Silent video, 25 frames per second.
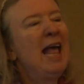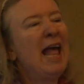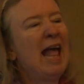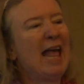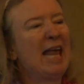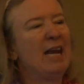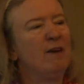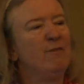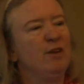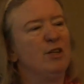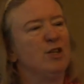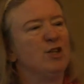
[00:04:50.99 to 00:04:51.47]

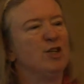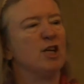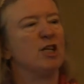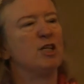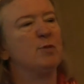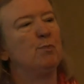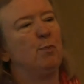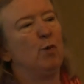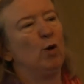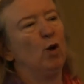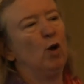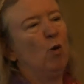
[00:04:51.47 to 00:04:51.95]
and if you
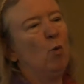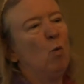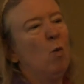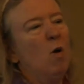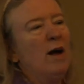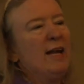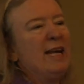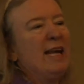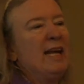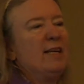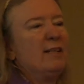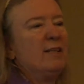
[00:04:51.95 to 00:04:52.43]
just pull
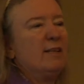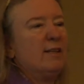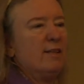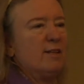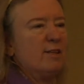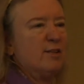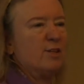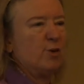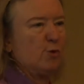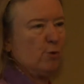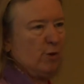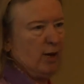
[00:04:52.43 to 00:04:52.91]
one end of the
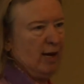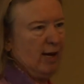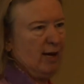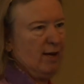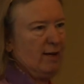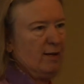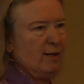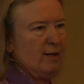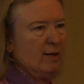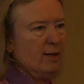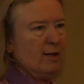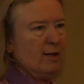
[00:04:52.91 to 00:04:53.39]
string,